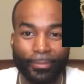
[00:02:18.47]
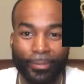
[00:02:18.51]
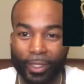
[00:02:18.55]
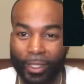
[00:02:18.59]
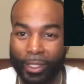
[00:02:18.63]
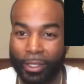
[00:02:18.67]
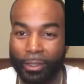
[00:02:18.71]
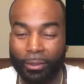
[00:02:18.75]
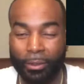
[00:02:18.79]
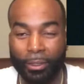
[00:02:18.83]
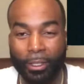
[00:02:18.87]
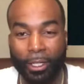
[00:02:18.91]

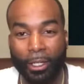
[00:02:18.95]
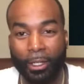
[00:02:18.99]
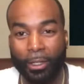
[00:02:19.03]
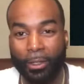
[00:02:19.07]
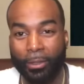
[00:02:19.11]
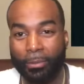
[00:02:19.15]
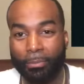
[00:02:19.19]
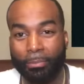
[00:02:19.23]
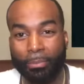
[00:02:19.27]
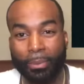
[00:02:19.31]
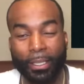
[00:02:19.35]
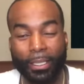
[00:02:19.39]
You
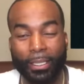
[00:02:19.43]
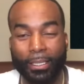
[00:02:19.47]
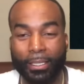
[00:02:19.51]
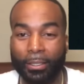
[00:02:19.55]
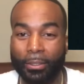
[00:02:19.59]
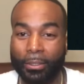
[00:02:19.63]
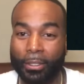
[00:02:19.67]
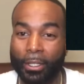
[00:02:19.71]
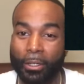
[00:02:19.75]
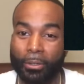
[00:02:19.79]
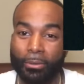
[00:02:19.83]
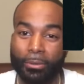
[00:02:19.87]
know, but
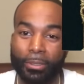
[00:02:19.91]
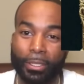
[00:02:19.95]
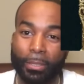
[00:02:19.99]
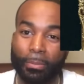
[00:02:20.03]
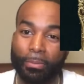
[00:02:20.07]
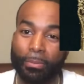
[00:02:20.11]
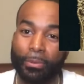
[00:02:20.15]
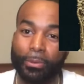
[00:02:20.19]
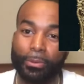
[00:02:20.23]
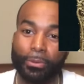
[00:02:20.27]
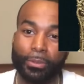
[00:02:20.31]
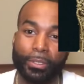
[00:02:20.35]
you know
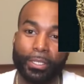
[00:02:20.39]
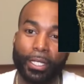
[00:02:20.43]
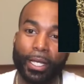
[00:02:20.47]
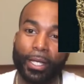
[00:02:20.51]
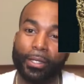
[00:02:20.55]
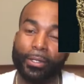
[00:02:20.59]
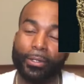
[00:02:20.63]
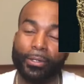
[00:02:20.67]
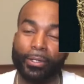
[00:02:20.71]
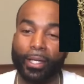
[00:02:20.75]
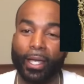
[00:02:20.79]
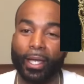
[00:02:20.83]
typical
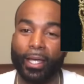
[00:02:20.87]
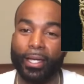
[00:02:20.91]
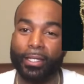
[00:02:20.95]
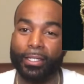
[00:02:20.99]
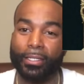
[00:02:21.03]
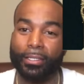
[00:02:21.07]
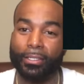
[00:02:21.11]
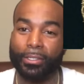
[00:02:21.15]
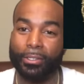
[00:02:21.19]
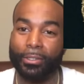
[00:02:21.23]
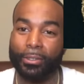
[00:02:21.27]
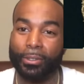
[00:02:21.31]
standard
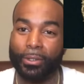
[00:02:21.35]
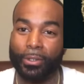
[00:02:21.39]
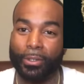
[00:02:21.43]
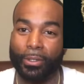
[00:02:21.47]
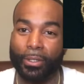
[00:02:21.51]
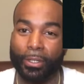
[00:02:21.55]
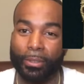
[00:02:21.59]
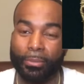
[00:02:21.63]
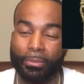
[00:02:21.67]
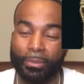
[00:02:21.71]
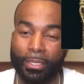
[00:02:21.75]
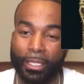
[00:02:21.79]
Gates. You know
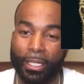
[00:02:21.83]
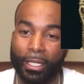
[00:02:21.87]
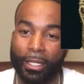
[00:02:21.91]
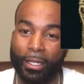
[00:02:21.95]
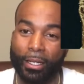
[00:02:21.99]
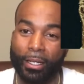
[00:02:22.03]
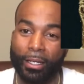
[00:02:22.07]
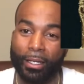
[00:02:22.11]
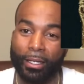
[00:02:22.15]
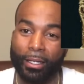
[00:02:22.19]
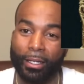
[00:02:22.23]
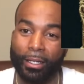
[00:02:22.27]
what I'm
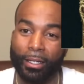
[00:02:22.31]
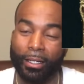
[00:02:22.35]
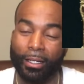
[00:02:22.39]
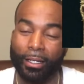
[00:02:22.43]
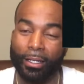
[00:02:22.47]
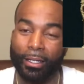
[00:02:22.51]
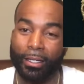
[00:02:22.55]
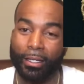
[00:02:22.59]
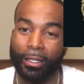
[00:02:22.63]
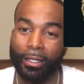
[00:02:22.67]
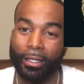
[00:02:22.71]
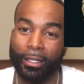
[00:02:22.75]
saying?
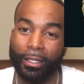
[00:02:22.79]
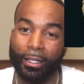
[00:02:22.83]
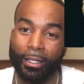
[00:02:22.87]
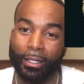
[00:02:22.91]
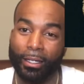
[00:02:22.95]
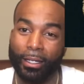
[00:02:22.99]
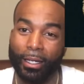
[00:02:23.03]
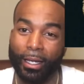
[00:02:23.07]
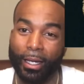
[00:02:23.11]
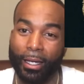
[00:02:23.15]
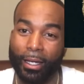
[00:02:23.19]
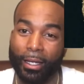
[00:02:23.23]

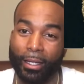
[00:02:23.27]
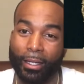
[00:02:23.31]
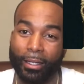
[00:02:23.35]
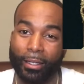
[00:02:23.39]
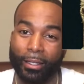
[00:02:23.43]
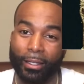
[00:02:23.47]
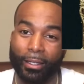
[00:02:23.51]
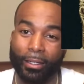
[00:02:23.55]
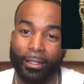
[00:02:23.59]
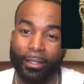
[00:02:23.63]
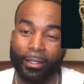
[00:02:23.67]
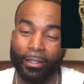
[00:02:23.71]

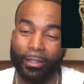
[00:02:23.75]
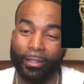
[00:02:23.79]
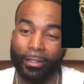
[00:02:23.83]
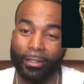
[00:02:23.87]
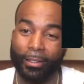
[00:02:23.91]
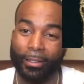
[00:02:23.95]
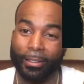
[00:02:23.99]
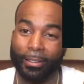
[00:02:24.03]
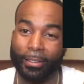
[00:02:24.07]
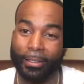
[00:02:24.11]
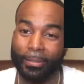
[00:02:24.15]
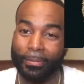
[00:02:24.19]
Like,
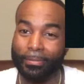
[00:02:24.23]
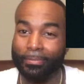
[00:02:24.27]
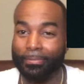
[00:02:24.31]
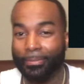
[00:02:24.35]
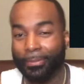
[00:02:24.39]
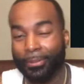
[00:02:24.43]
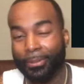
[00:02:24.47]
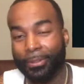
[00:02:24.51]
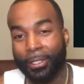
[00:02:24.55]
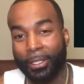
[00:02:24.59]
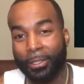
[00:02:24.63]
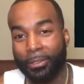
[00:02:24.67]

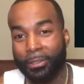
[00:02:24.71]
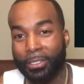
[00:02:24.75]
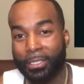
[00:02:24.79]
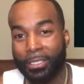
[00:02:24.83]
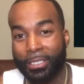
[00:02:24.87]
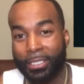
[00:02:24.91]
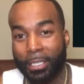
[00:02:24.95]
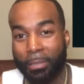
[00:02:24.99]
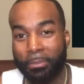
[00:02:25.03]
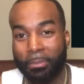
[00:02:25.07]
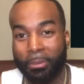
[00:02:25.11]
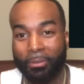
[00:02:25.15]
um, you know,
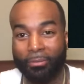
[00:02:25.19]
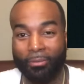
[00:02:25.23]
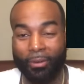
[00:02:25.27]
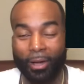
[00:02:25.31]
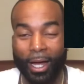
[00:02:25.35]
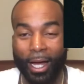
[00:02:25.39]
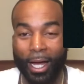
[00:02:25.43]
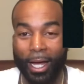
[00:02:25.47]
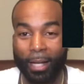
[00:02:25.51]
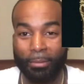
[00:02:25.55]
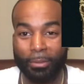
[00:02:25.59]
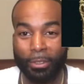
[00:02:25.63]
just something to
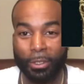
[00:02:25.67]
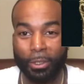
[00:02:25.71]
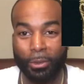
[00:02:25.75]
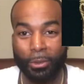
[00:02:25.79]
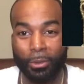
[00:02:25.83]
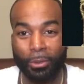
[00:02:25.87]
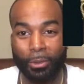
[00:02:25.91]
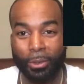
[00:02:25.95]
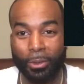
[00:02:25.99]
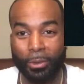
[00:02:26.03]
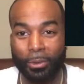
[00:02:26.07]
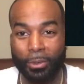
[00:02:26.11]
vibe
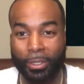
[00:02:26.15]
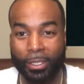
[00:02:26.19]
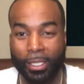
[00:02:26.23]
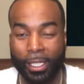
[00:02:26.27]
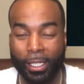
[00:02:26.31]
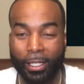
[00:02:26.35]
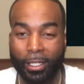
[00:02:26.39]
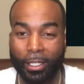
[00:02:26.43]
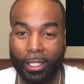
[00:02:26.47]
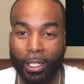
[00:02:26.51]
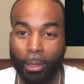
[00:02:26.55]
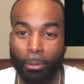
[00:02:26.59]
to. You can
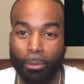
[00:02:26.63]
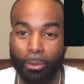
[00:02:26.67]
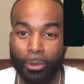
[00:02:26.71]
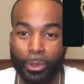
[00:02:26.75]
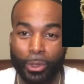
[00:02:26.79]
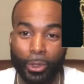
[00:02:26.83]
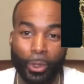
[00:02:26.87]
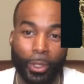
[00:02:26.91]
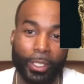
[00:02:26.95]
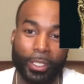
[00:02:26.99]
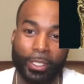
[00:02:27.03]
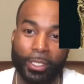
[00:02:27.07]
take a couple
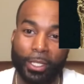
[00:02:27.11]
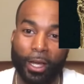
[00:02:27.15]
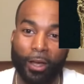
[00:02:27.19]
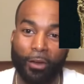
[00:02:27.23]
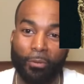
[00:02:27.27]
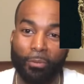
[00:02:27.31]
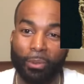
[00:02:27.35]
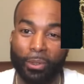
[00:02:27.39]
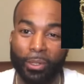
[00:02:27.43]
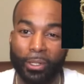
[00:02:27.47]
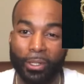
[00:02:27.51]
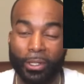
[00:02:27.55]
joints
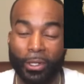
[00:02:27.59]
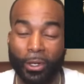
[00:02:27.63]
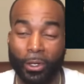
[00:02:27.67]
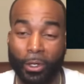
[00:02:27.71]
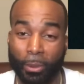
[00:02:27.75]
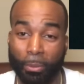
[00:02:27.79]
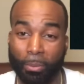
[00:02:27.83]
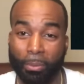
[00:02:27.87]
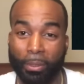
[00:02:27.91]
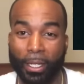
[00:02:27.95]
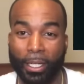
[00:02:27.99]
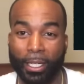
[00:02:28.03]
off, put it
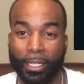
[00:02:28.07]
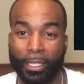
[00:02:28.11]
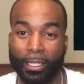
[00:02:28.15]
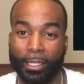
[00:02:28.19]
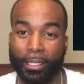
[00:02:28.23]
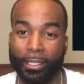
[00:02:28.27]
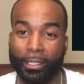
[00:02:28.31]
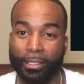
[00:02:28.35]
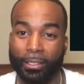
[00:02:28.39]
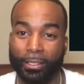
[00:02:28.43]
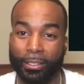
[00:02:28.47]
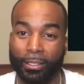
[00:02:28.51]
on a
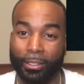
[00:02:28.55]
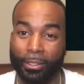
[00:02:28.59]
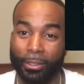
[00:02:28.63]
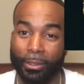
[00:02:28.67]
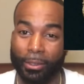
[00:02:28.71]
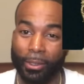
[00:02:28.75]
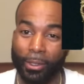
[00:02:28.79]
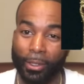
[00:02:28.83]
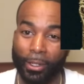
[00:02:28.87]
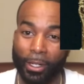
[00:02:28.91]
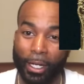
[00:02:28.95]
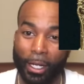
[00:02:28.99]
playlist.
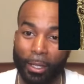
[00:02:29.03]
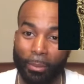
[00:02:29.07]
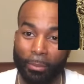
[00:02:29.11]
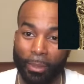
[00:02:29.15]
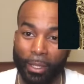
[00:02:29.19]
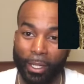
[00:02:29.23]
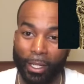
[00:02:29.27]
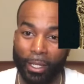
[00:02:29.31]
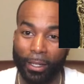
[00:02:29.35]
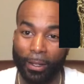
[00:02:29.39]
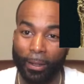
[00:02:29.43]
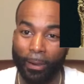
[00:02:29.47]
You know what I
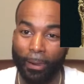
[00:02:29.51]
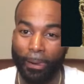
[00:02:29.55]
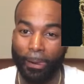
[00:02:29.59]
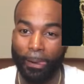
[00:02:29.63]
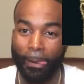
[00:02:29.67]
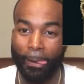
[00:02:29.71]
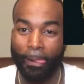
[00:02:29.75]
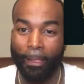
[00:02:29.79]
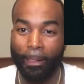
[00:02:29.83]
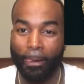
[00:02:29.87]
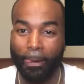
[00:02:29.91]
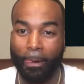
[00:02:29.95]
mean?
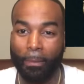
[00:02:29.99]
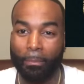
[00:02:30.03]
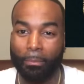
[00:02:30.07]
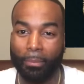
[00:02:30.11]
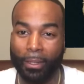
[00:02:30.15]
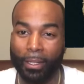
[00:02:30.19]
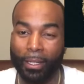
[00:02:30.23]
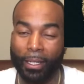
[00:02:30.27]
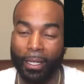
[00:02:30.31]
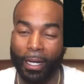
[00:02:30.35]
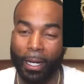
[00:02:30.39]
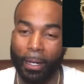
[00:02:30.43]

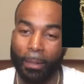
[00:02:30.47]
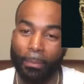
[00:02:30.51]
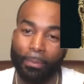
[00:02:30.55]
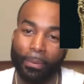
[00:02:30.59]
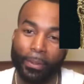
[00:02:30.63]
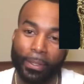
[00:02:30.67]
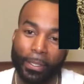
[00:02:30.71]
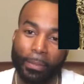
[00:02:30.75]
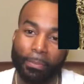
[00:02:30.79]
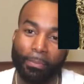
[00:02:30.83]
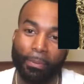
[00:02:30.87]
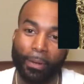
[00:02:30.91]
But I'm
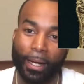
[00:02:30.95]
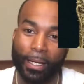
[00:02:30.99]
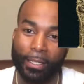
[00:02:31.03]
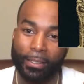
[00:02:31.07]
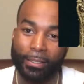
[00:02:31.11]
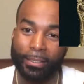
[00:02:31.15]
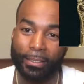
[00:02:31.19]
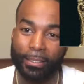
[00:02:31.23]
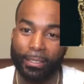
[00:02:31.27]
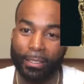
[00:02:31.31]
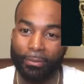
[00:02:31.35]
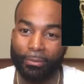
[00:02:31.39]
pretty
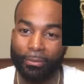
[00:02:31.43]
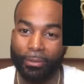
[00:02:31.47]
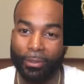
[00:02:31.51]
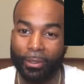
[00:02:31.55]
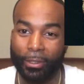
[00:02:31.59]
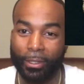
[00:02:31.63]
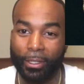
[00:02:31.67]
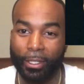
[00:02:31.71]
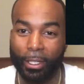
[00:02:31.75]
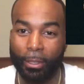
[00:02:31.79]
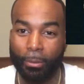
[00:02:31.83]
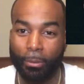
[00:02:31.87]
positive
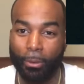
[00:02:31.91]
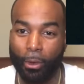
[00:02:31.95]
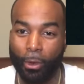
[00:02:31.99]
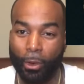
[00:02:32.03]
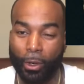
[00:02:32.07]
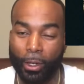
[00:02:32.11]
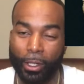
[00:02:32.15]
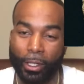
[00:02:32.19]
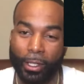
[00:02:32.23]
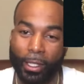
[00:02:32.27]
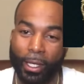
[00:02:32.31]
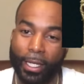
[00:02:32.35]
he'll come
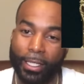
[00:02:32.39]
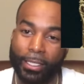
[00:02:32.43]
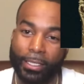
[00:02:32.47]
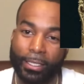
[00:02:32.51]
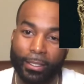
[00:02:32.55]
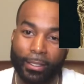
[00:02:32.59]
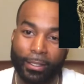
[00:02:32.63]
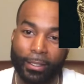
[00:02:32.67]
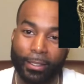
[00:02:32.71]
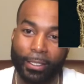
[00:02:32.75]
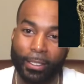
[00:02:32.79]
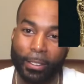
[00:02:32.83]
harder. Gates
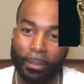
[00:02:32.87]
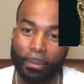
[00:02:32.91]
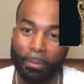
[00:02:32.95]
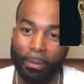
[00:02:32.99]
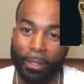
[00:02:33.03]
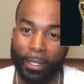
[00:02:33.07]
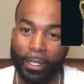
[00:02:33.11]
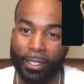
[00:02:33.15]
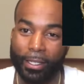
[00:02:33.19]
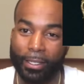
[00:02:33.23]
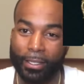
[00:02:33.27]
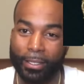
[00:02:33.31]
in a good
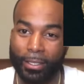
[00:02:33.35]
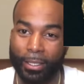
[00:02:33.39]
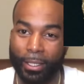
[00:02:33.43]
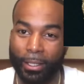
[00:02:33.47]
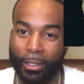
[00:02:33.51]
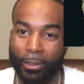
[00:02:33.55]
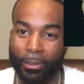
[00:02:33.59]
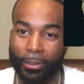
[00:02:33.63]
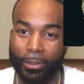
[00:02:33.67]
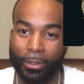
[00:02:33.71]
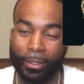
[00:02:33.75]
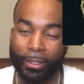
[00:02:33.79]
place,
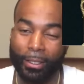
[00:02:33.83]
so.